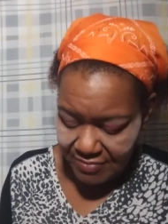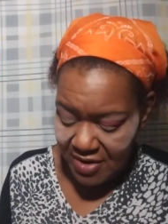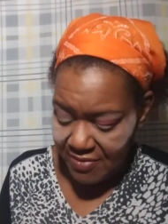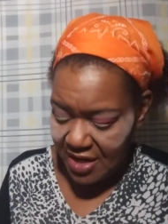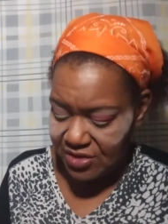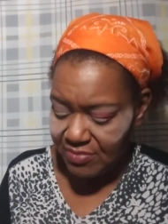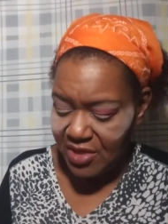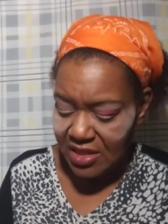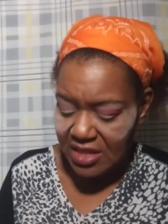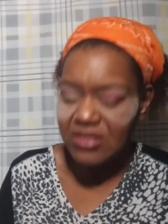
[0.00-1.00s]
I've never actually
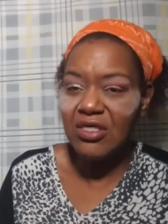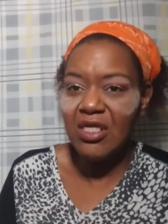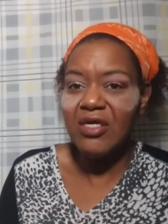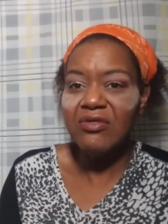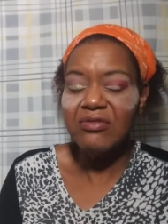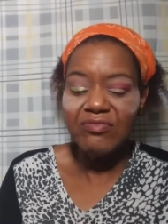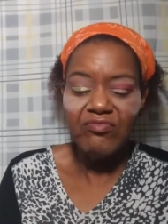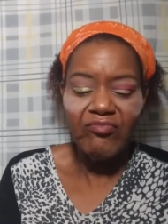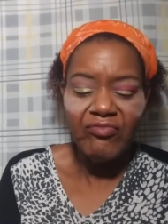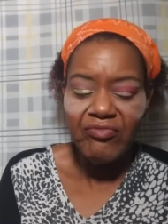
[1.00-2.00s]
been into glitter
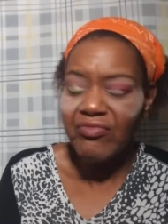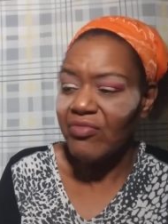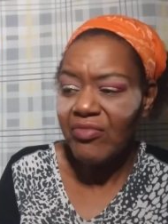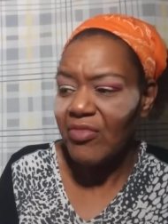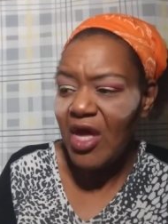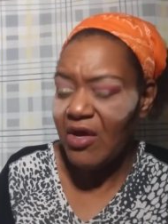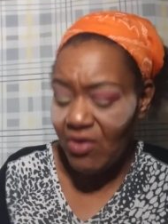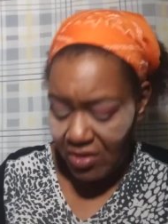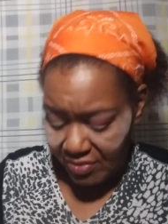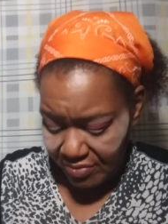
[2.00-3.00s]
at
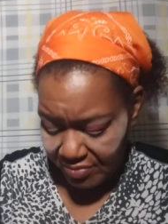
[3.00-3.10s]
all.